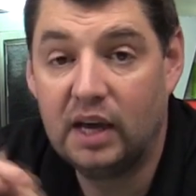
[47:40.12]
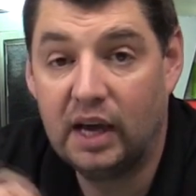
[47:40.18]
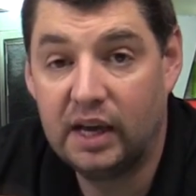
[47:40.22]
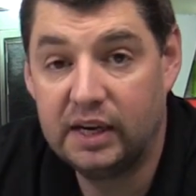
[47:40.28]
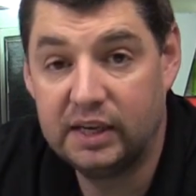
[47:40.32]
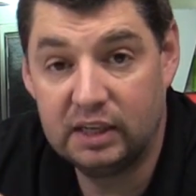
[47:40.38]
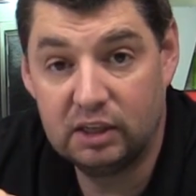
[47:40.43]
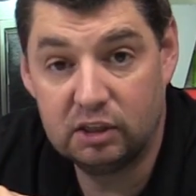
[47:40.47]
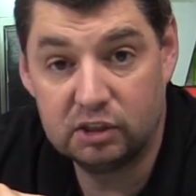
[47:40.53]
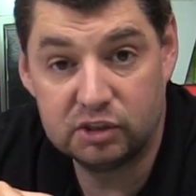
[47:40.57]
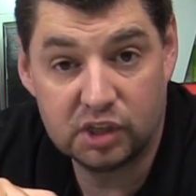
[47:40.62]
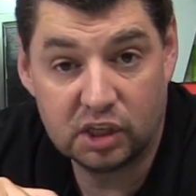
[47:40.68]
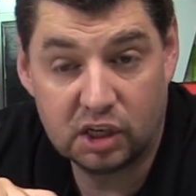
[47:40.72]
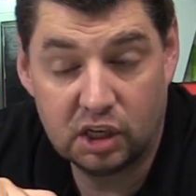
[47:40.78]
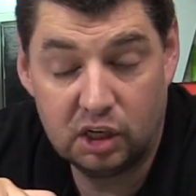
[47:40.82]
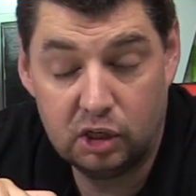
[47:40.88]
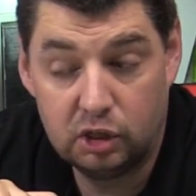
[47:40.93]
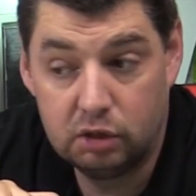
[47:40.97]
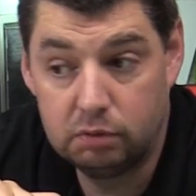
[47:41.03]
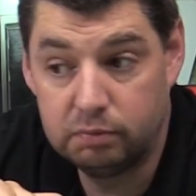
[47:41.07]
and it looks like a
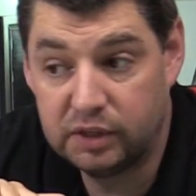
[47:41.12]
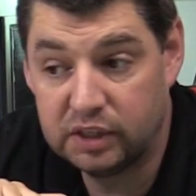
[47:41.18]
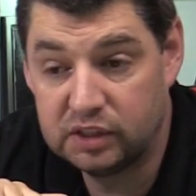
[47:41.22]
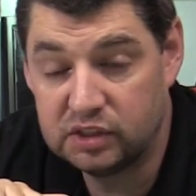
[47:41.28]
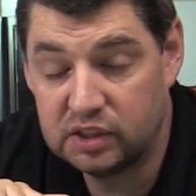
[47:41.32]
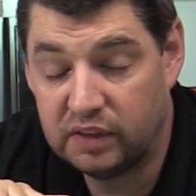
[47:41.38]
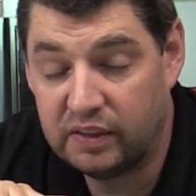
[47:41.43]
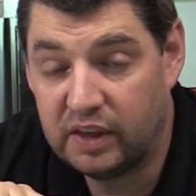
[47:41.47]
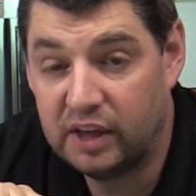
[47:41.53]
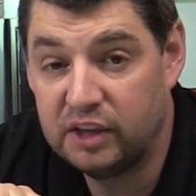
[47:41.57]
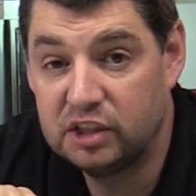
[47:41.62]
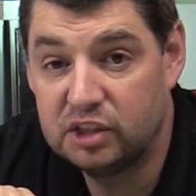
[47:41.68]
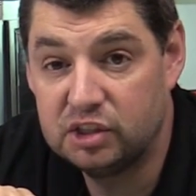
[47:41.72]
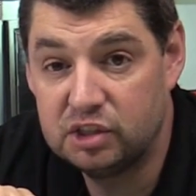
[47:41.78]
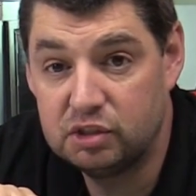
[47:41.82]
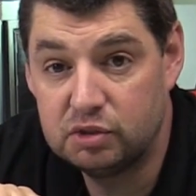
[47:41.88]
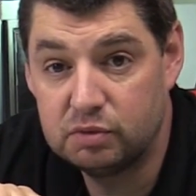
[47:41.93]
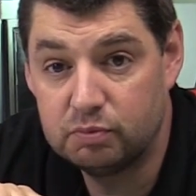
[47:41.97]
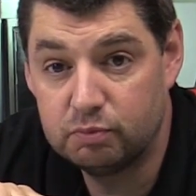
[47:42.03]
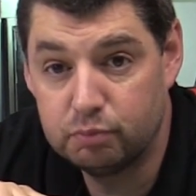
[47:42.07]
loom. Things like that. You can
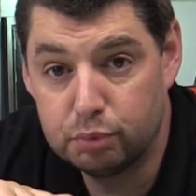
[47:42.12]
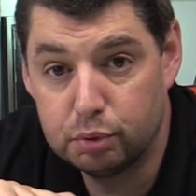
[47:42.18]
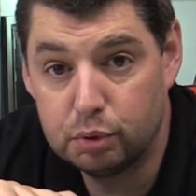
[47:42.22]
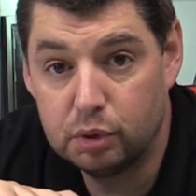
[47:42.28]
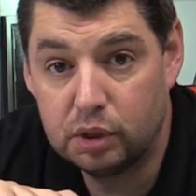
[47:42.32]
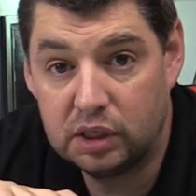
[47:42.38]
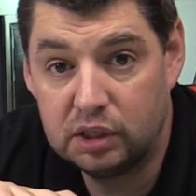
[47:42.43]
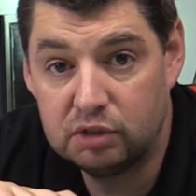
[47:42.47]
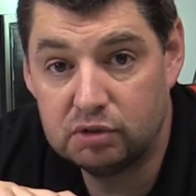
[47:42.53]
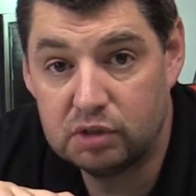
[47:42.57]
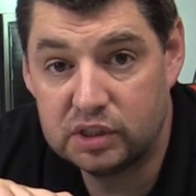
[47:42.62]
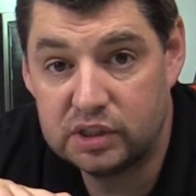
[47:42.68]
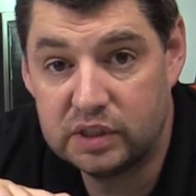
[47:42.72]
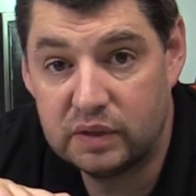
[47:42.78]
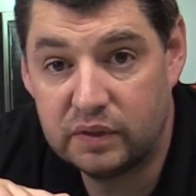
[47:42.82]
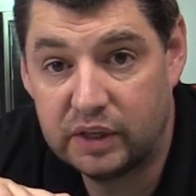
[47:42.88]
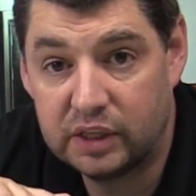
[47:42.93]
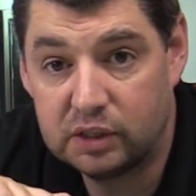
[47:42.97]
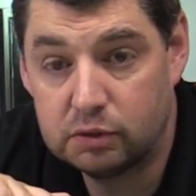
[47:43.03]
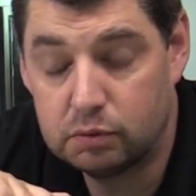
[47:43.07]
do some pretty
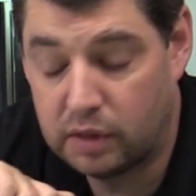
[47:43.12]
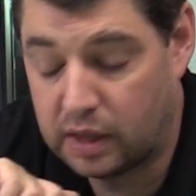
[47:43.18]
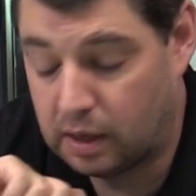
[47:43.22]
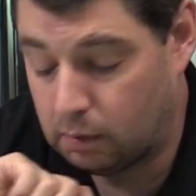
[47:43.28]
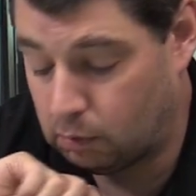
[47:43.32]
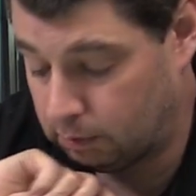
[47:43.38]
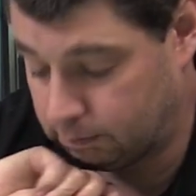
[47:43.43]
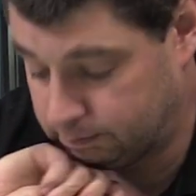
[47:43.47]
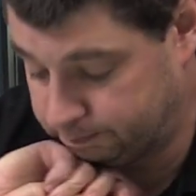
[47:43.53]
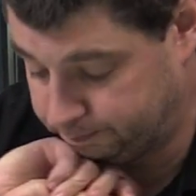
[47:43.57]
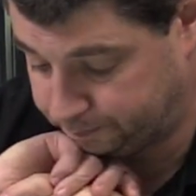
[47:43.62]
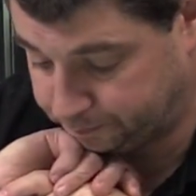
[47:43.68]
interesting things with that one.